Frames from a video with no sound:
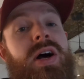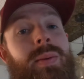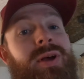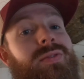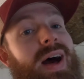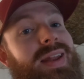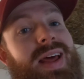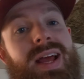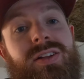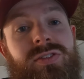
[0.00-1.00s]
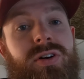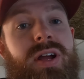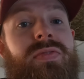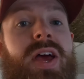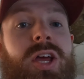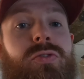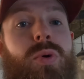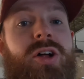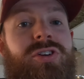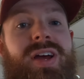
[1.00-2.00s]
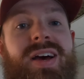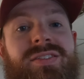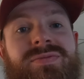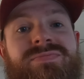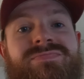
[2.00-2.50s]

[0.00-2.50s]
I'd be glad to answer. And thank you for watching, guys.